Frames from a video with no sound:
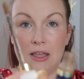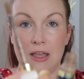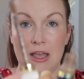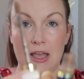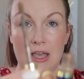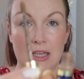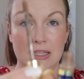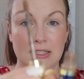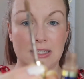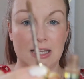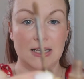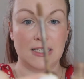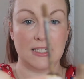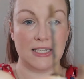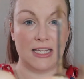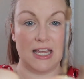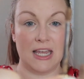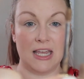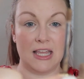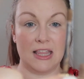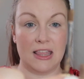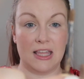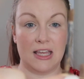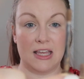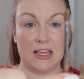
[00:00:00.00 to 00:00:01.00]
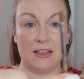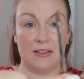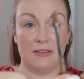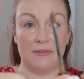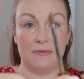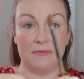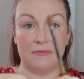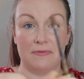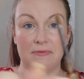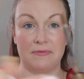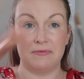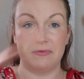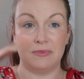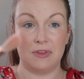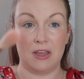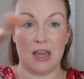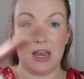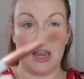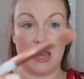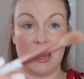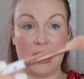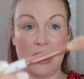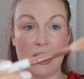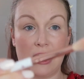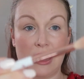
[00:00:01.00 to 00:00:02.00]
is I take this
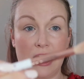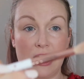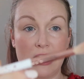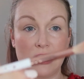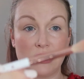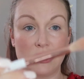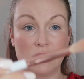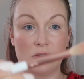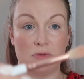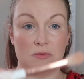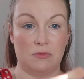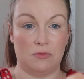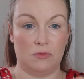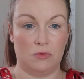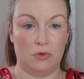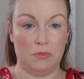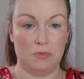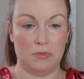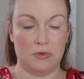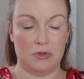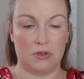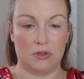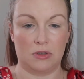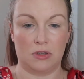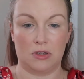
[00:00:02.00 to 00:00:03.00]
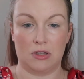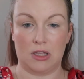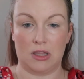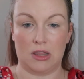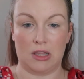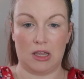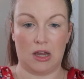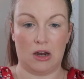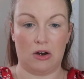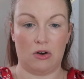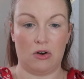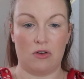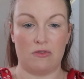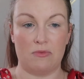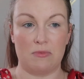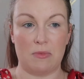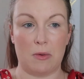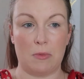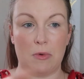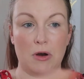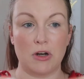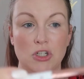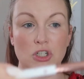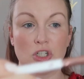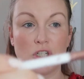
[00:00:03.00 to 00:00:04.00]
and I kind of just, oops, get the hair off my
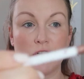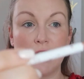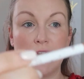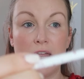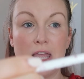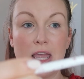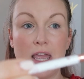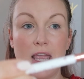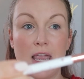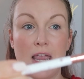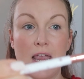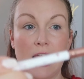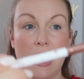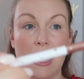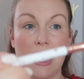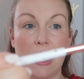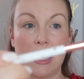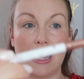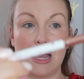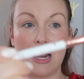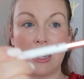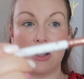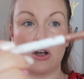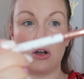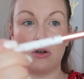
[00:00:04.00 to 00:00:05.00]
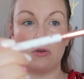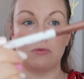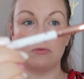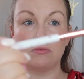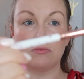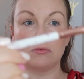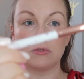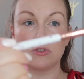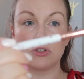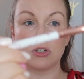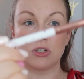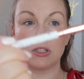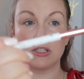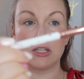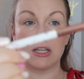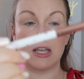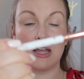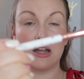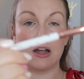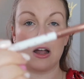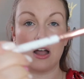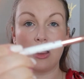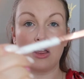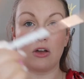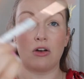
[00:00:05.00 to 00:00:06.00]
brush, and I kind of go just to
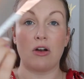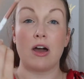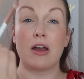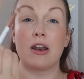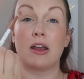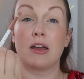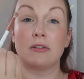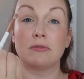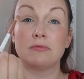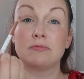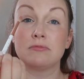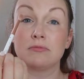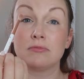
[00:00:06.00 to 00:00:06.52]
get color on it,